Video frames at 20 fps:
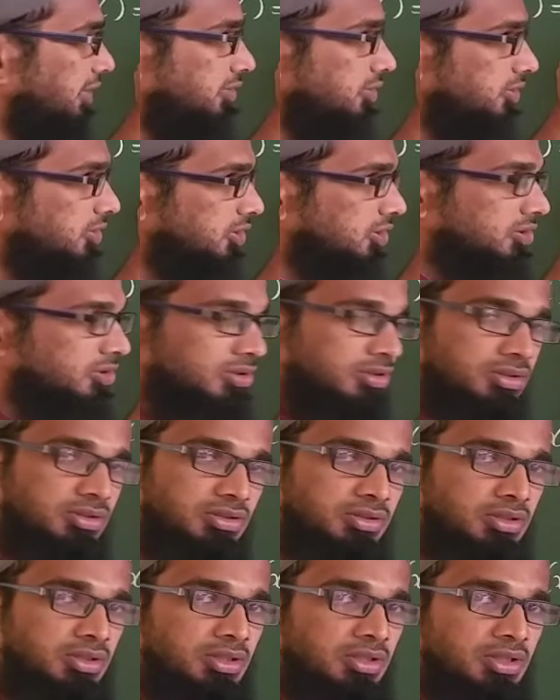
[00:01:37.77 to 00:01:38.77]
as it is.
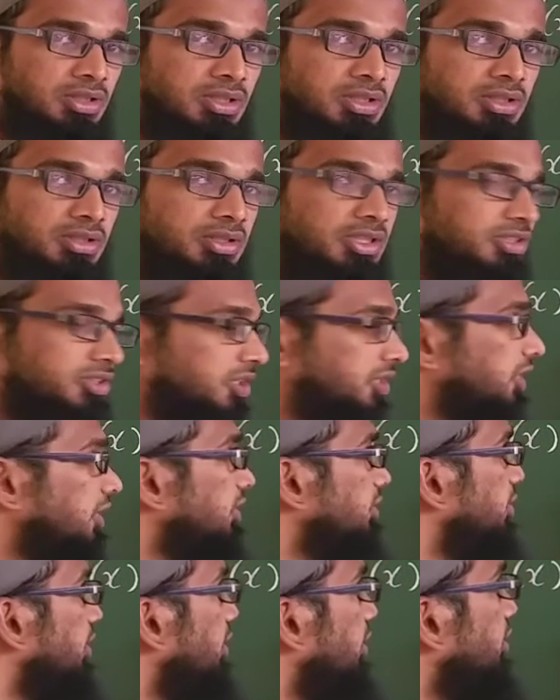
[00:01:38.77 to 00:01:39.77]
The
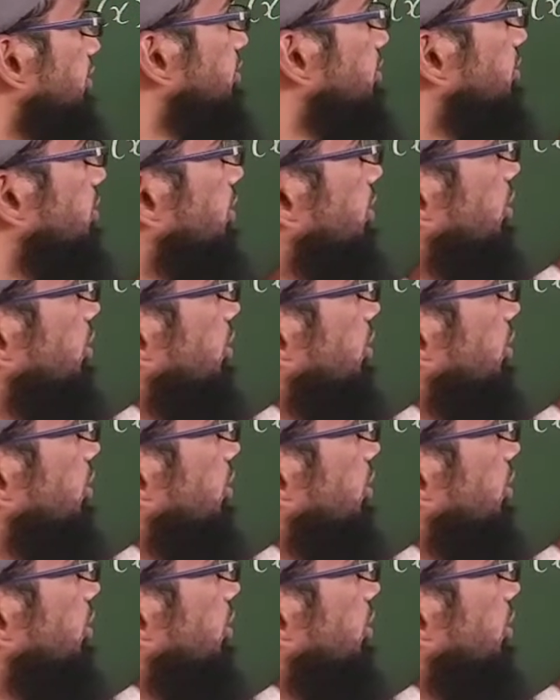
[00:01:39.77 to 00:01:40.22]
second thing is,